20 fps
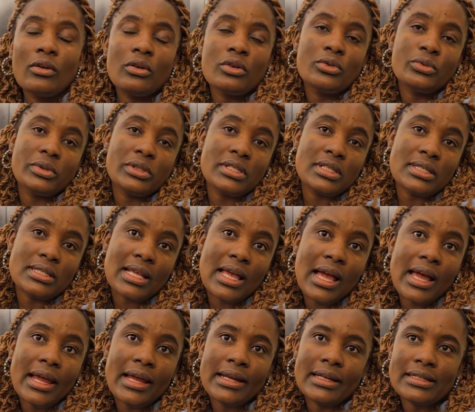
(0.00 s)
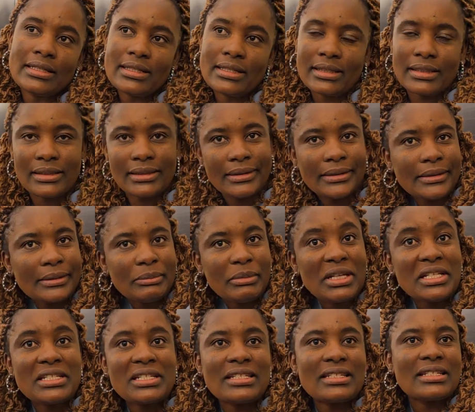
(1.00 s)
God will decide.
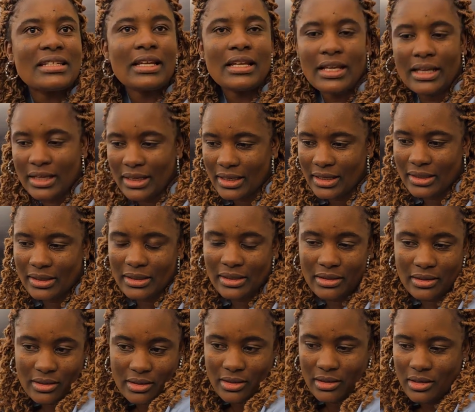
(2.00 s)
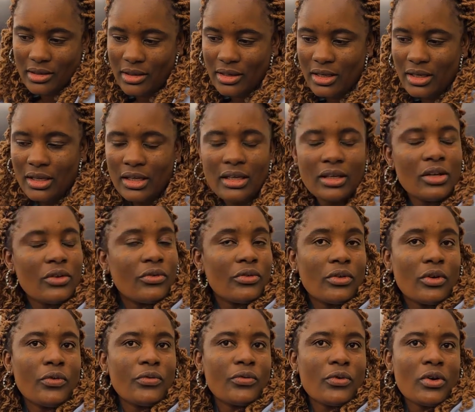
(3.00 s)
But uh,
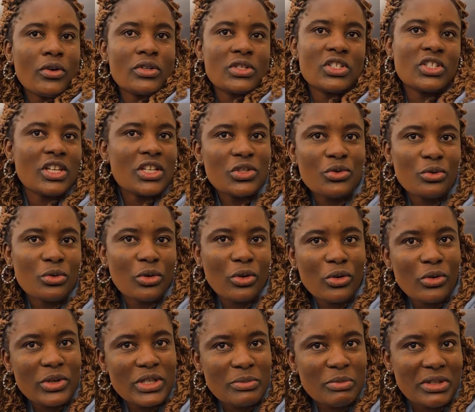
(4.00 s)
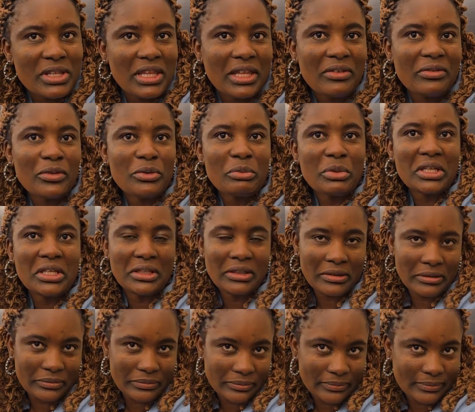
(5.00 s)
of course, chess will always be there for me.
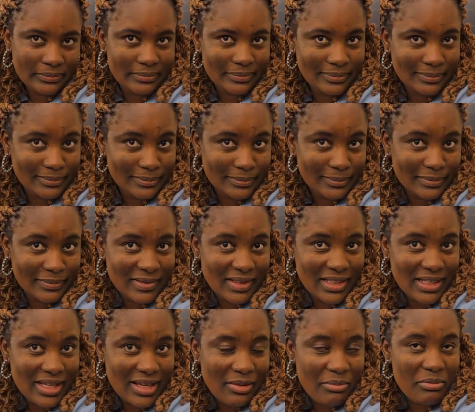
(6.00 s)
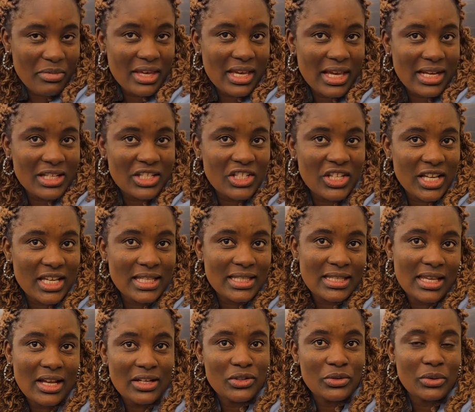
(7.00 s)
Me and
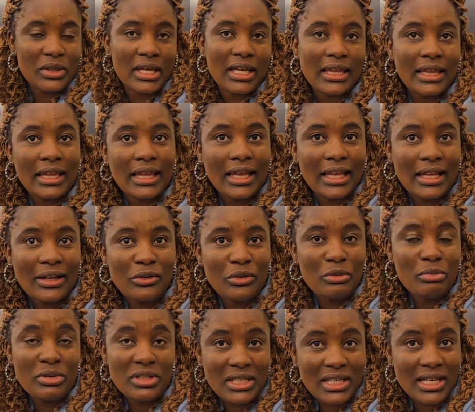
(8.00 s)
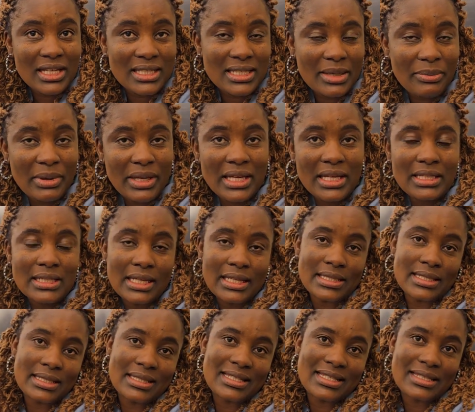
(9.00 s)
chess are together. Nobody can separate
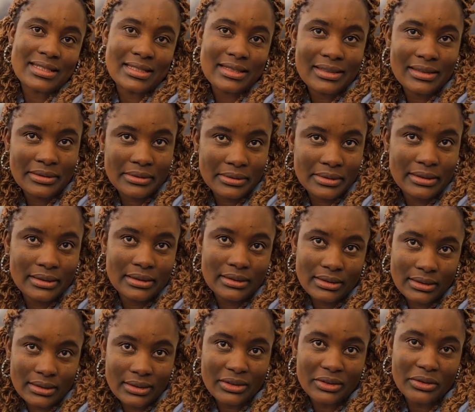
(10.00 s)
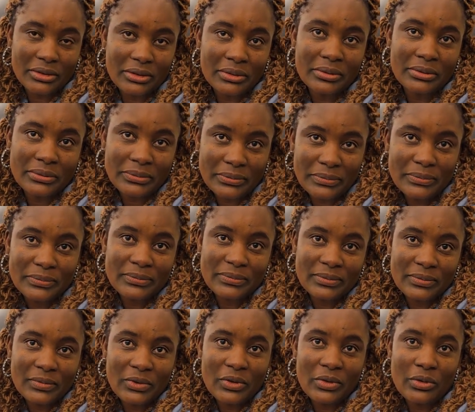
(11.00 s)
us you know,
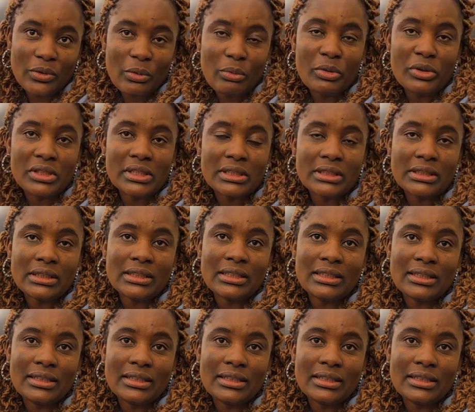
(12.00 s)
nobody.